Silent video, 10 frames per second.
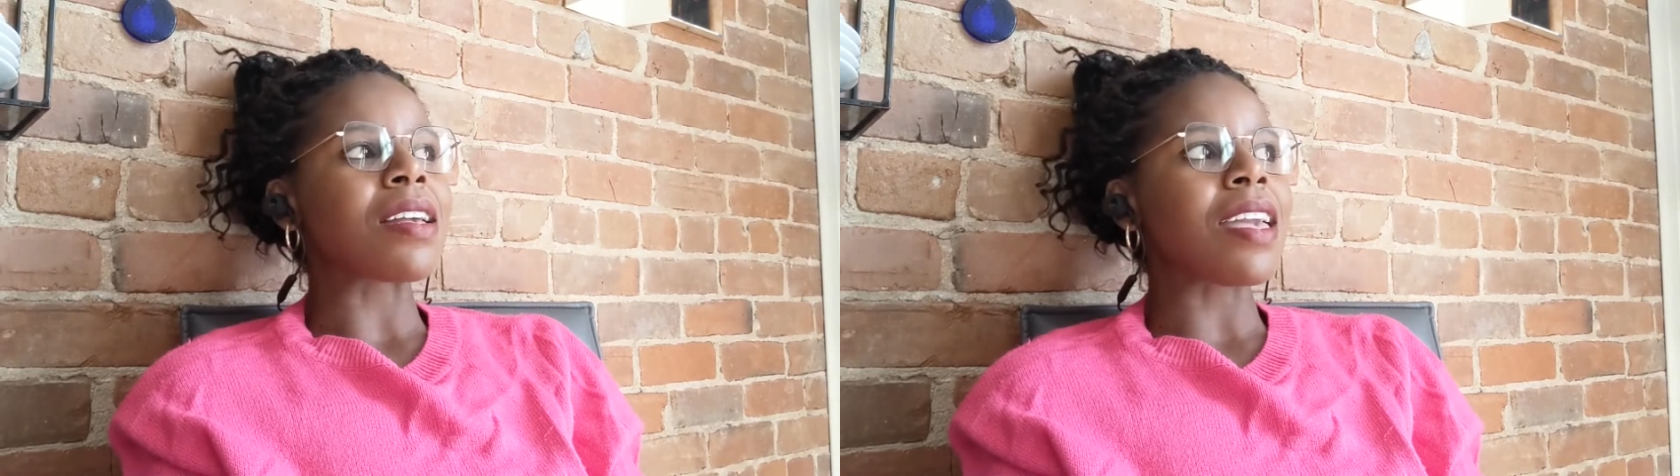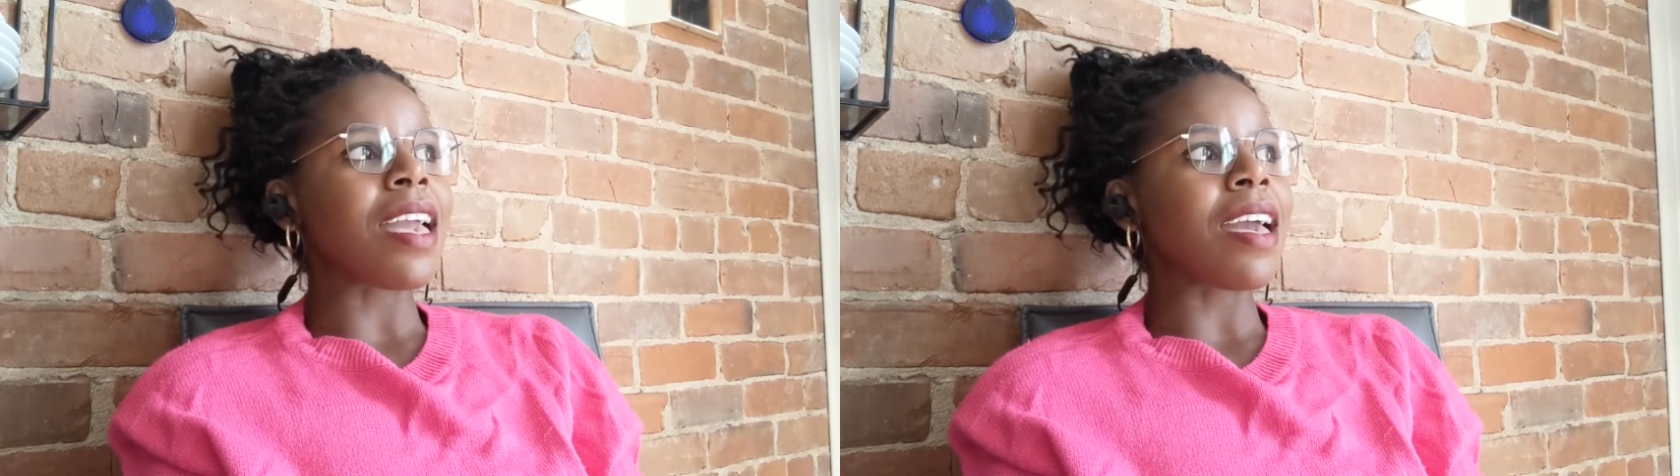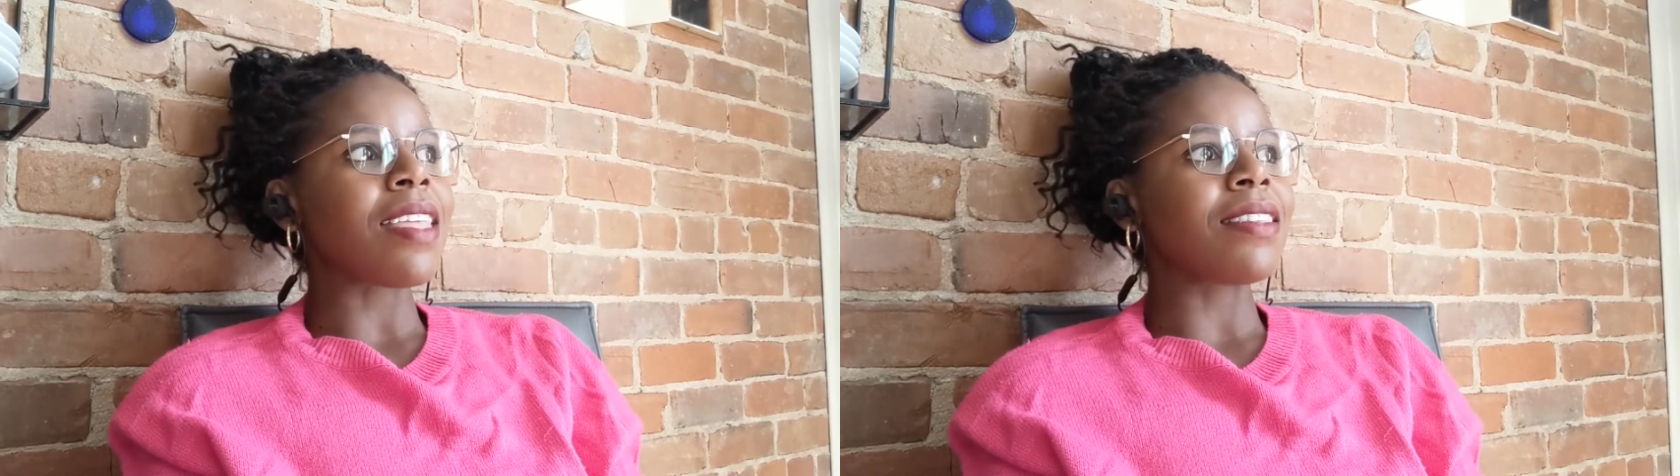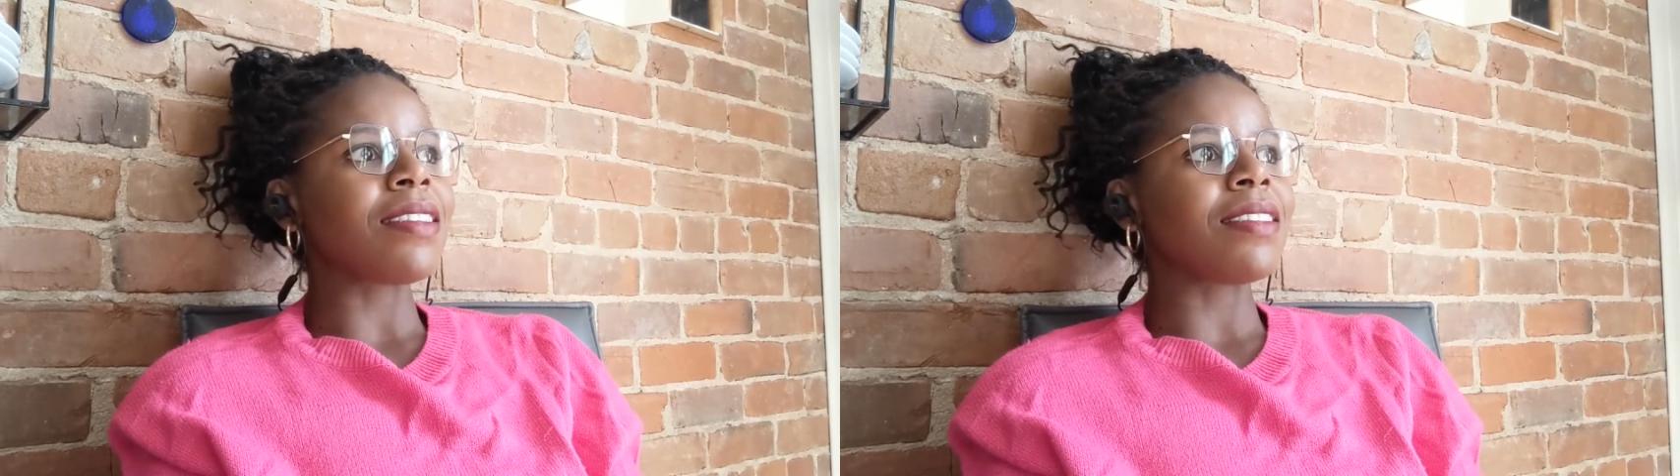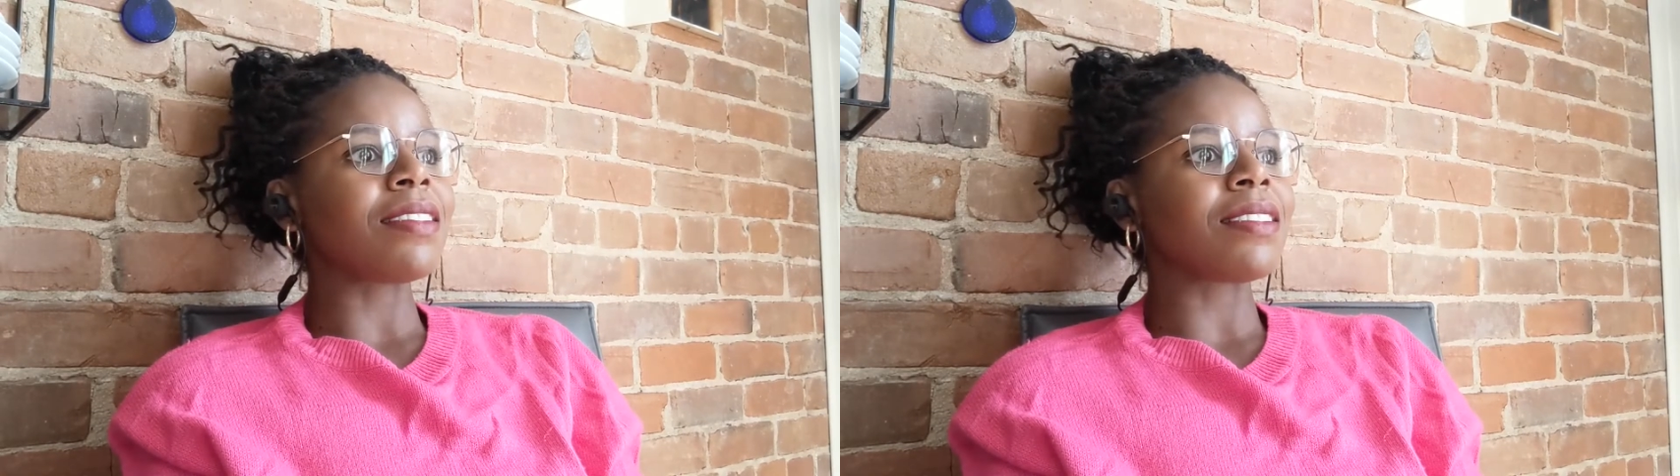
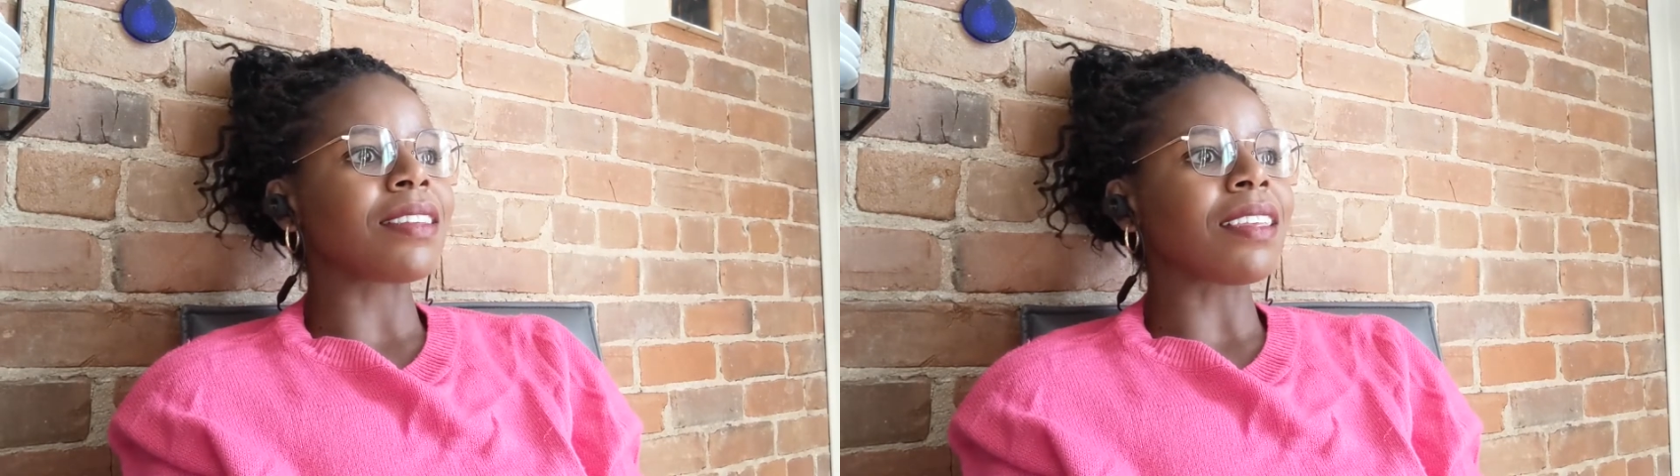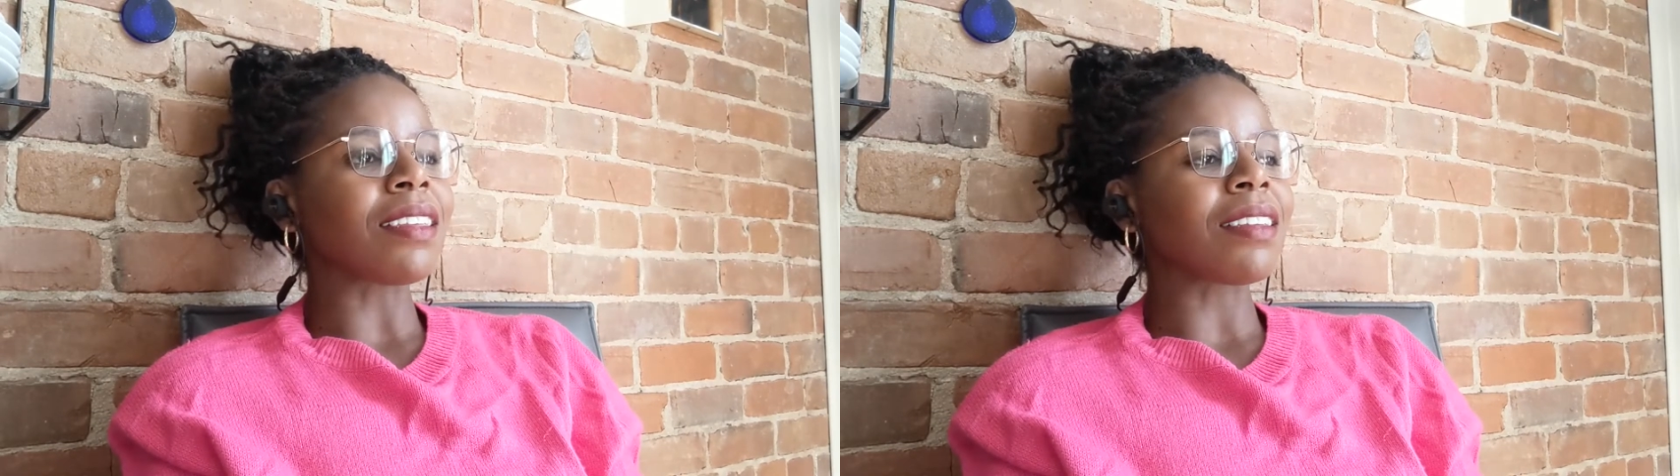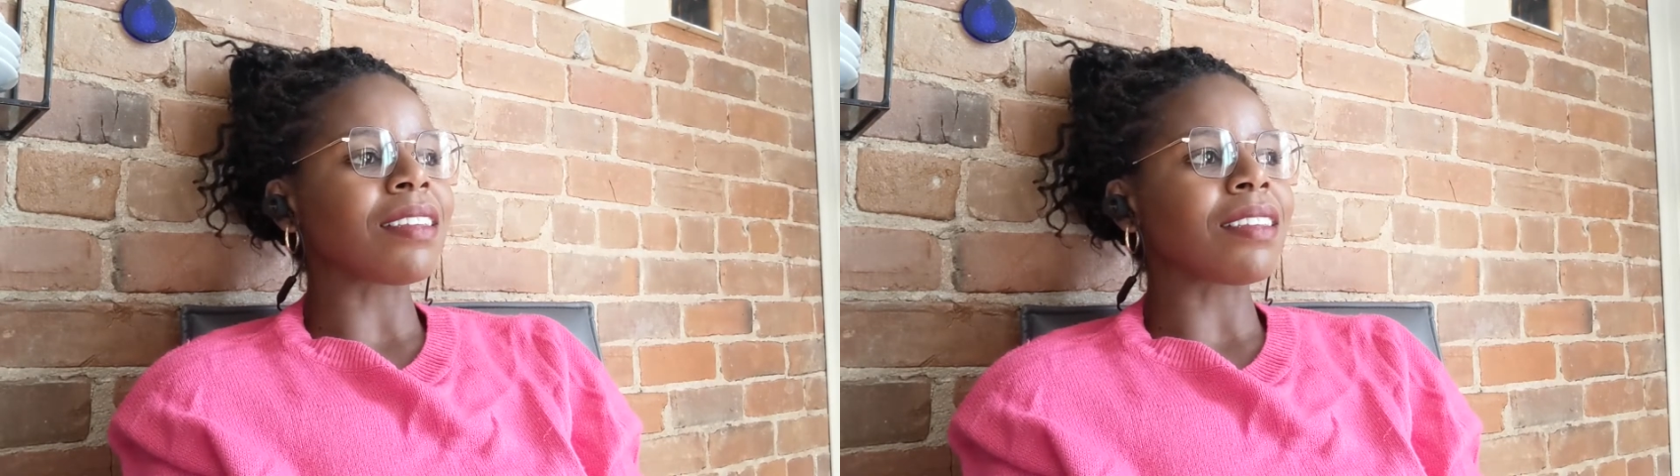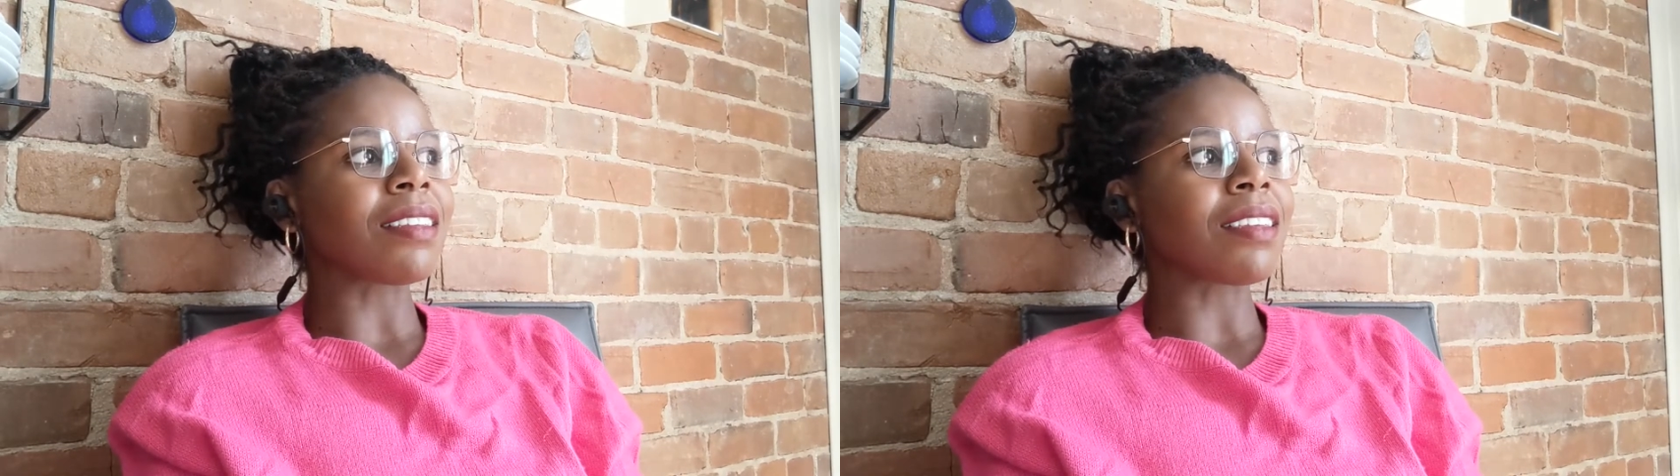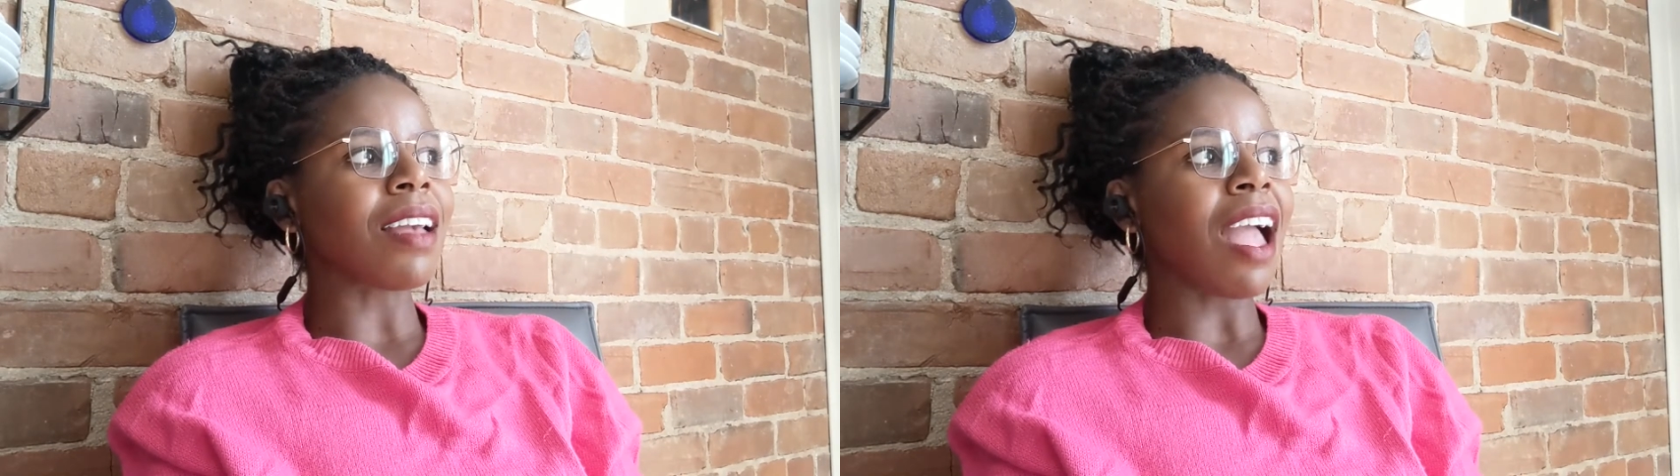And
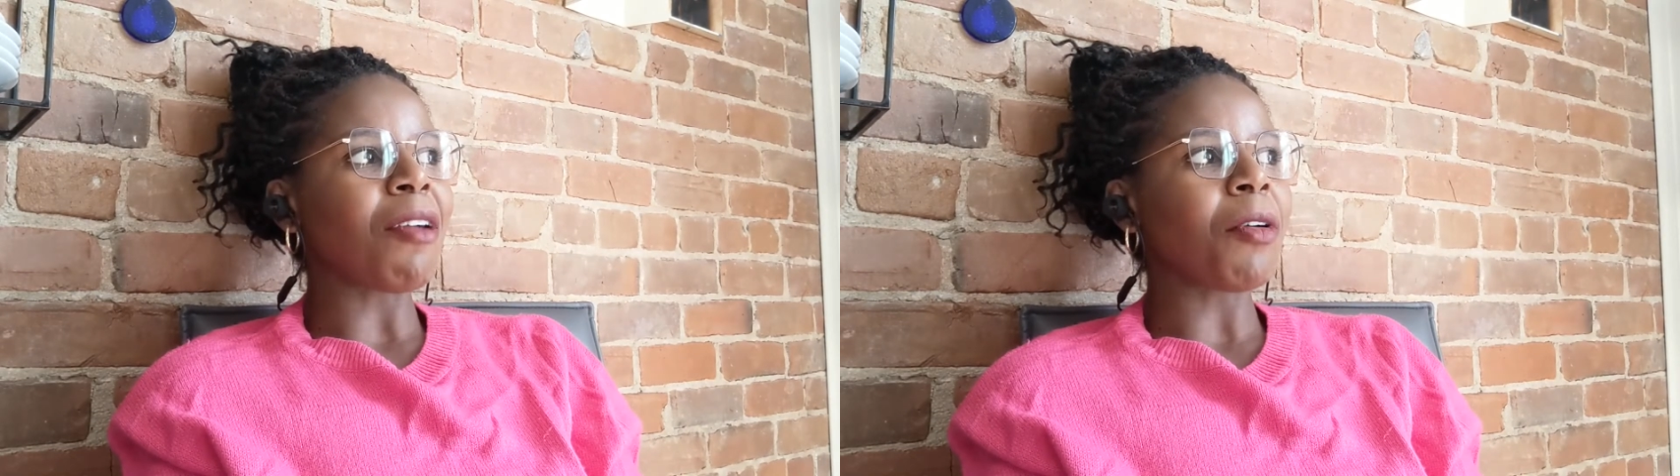I